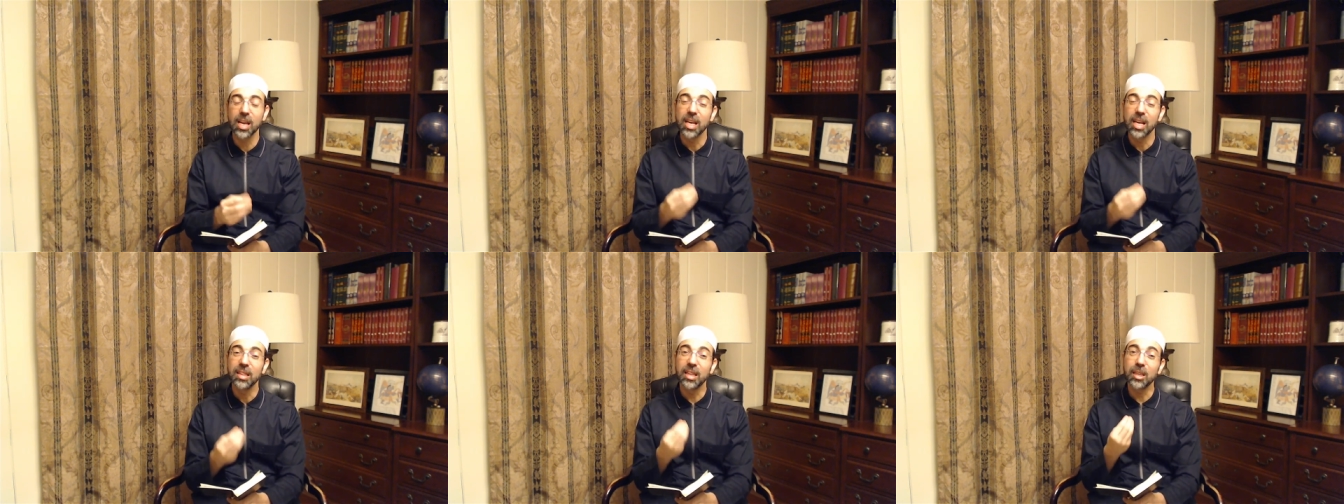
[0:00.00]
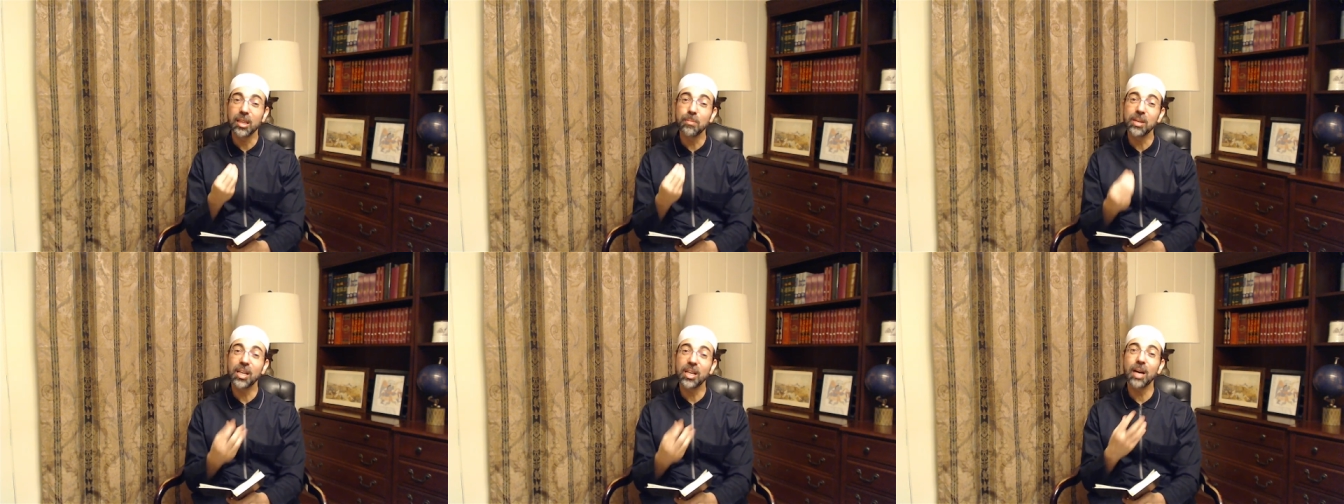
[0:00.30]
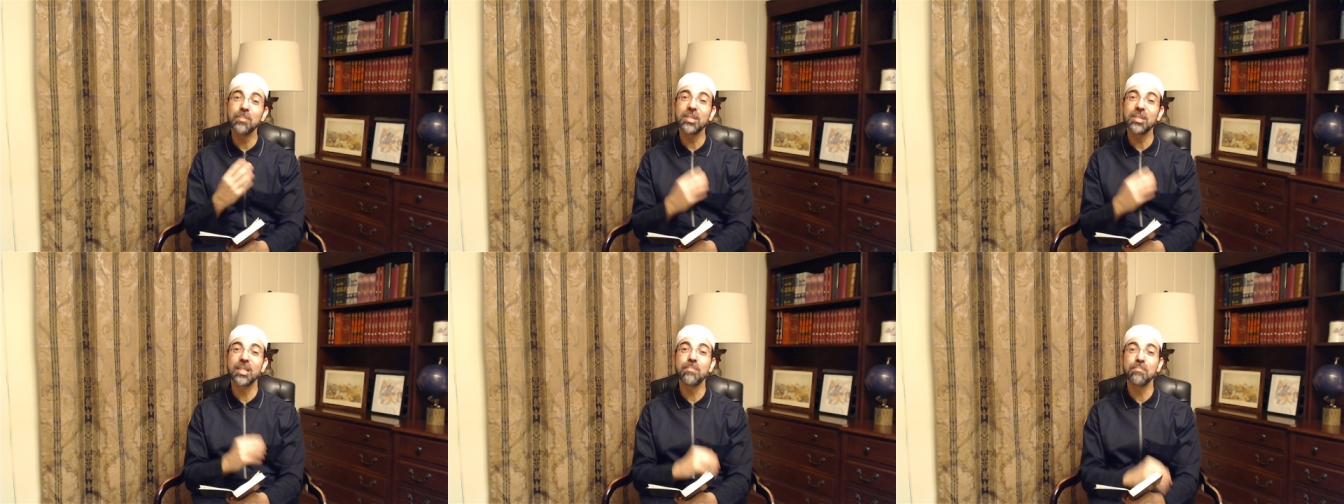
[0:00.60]
that it
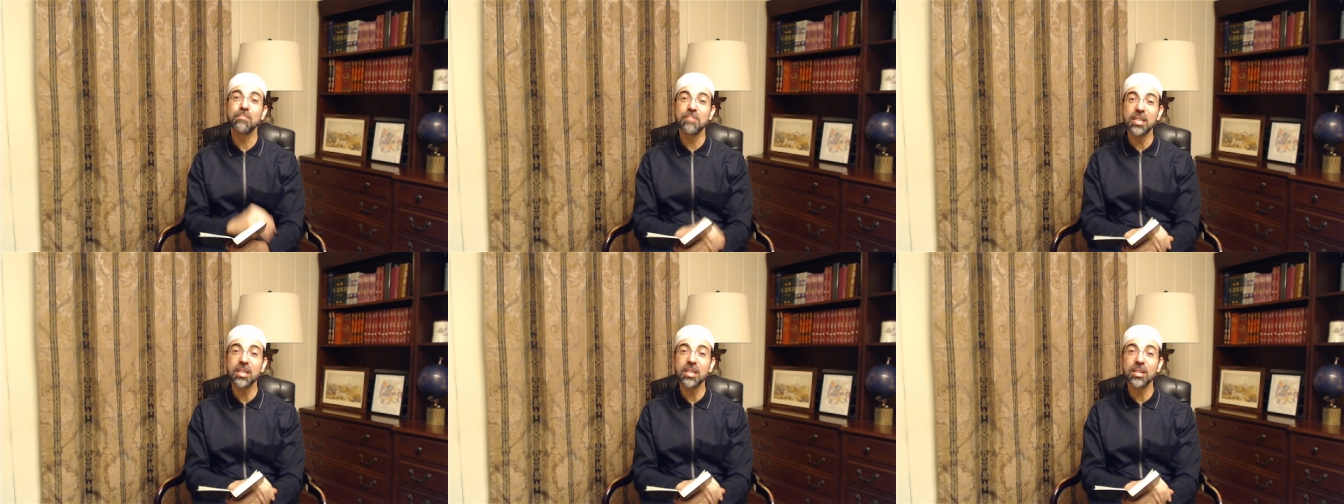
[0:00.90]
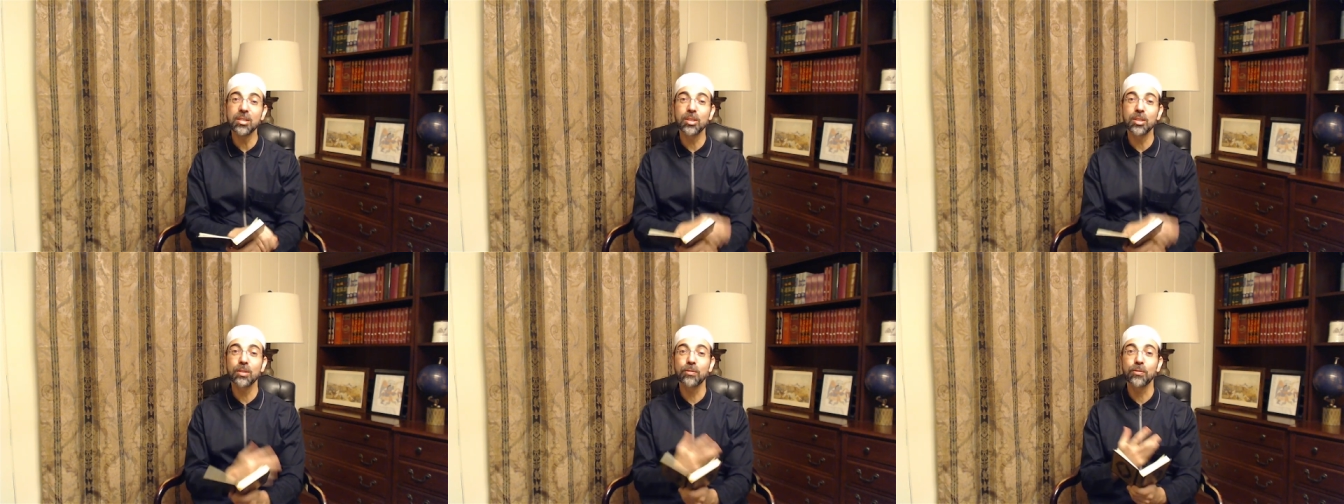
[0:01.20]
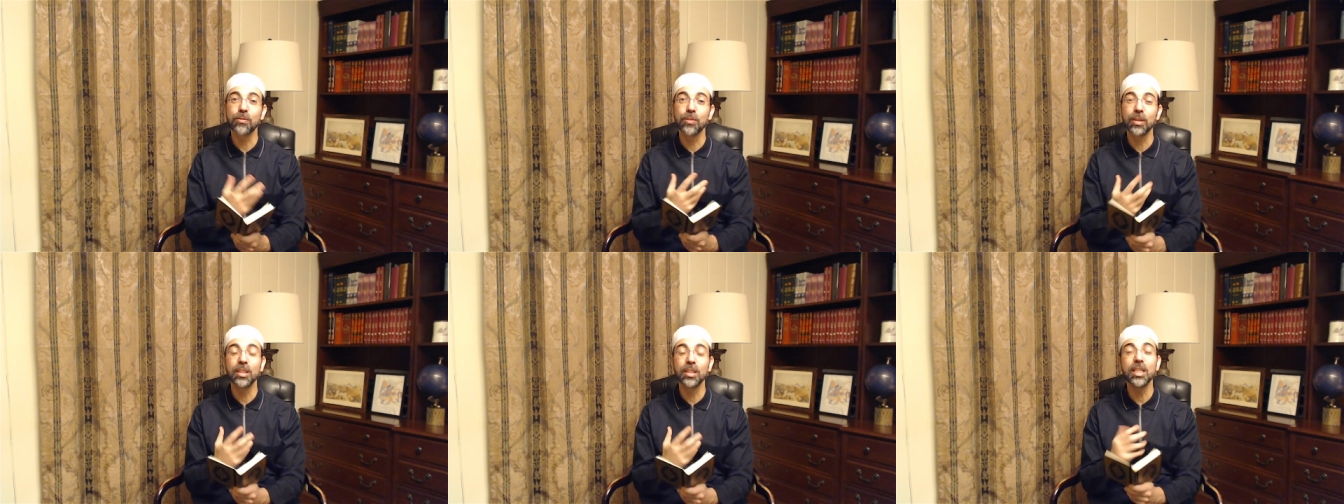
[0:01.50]
becomes a means of
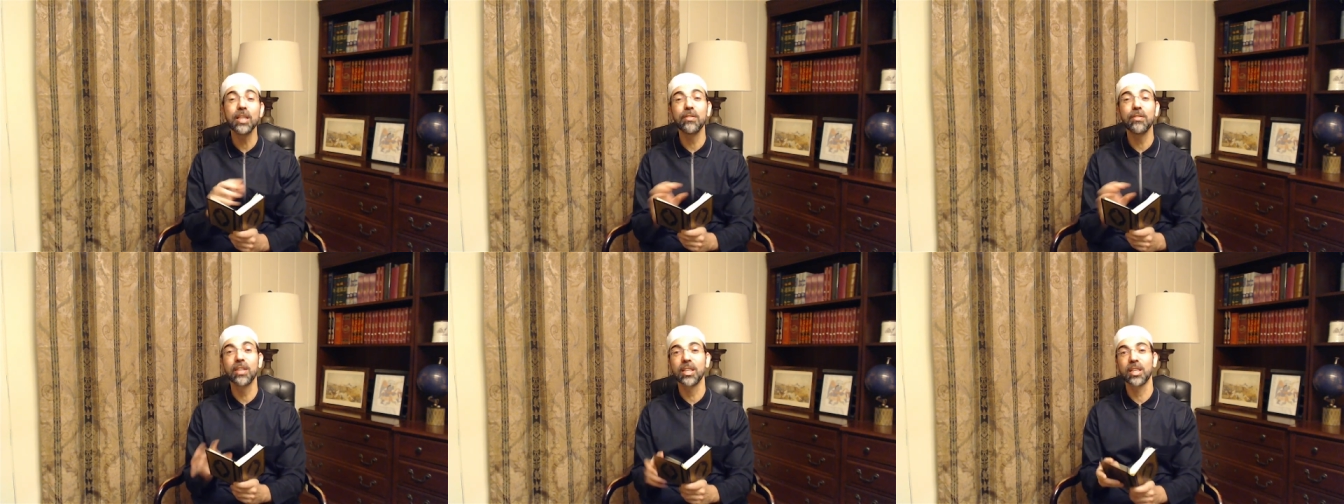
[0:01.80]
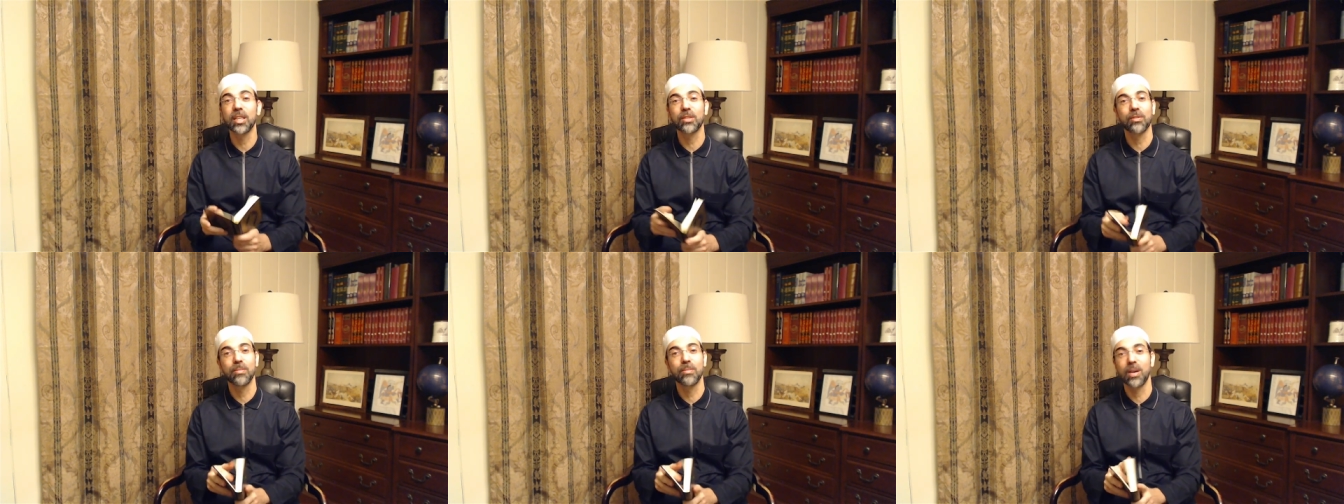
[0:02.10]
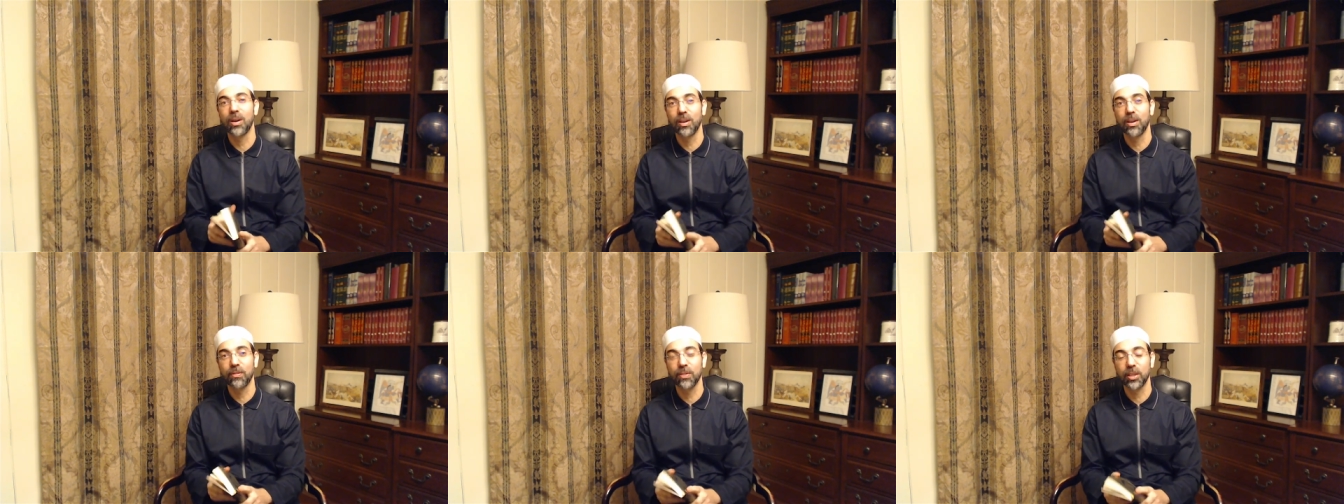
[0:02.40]
relieving us from
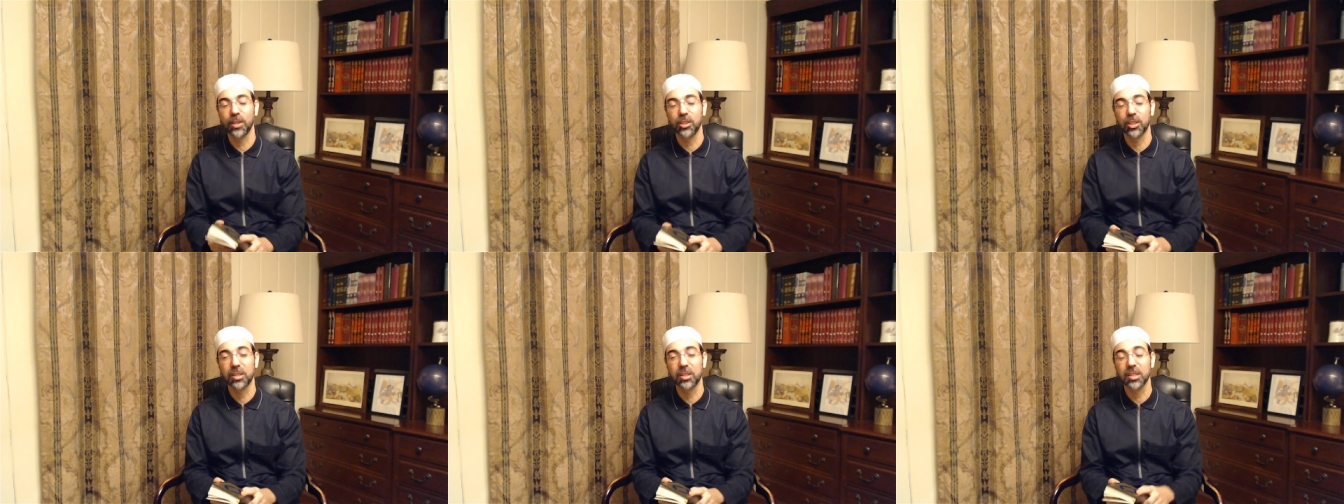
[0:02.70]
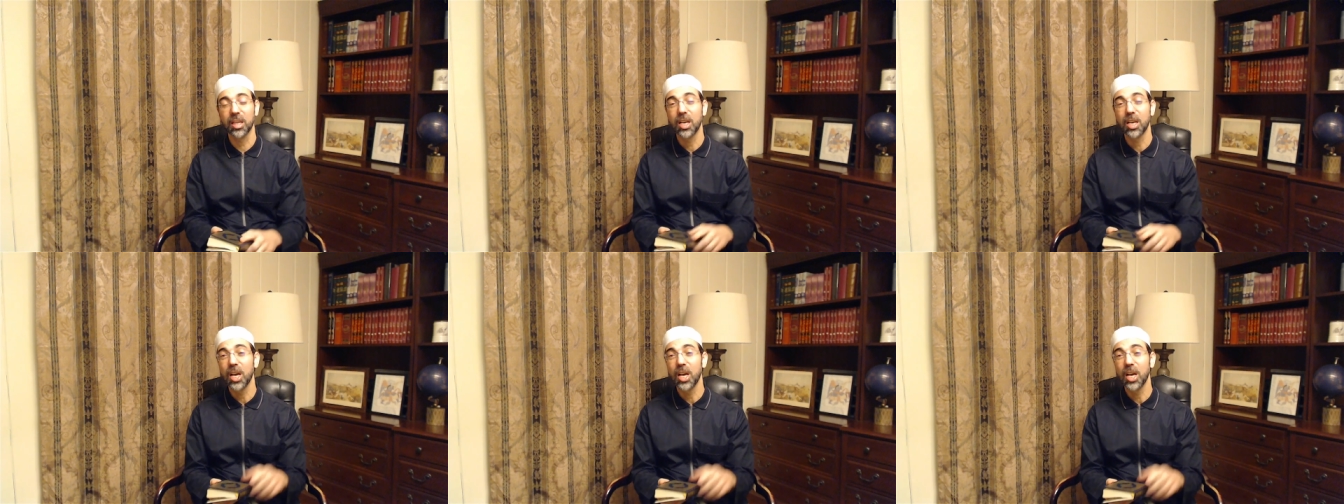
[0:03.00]
our afflictions.